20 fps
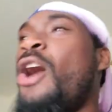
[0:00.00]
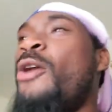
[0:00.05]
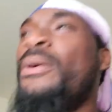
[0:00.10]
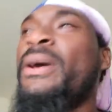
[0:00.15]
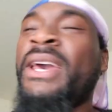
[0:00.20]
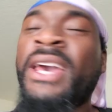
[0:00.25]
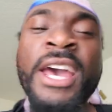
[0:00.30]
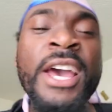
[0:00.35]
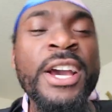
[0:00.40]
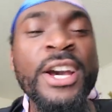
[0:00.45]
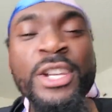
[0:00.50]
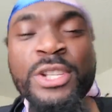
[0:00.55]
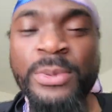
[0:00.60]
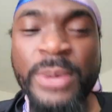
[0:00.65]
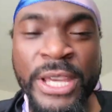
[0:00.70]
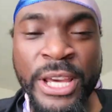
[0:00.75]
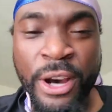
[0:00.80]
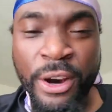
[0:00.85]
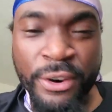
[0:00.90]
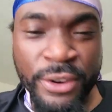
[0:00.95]
going because
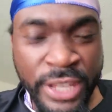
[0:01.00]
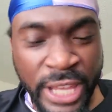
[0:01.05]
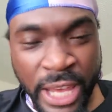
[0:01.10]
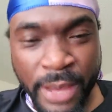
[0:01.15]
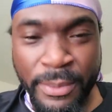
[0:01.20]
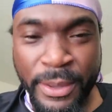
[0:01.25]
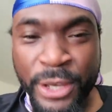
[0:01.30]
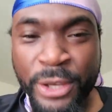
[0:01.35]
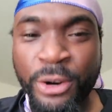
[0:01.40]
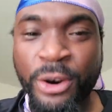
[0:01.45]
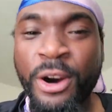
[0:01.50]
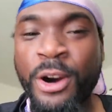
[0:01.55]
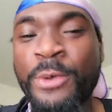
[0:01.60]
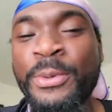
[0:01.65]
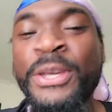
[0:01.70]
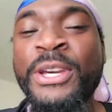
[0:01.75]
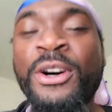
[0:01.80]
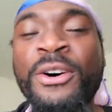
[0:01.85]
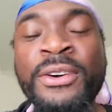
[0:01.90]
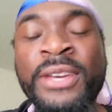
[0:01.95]
we going to keep it
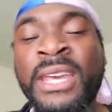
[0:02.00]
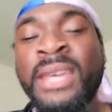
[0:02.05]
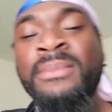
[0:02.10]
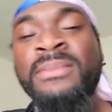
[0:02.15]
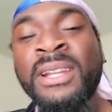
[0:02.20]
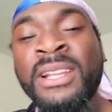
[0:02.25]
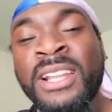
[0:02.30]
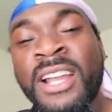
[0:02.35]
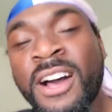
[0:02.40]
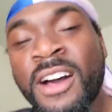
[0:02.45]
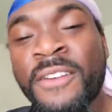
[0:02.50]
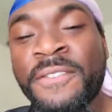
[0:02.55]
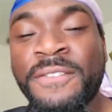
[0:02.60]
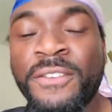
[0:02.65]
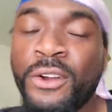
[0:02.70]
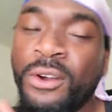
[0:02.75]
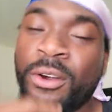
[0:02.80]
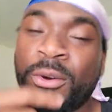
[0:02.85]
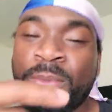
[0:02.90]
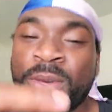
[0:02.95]
going. we going to keep the love
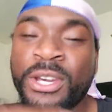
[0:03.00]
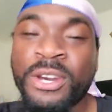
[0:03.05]
flowing.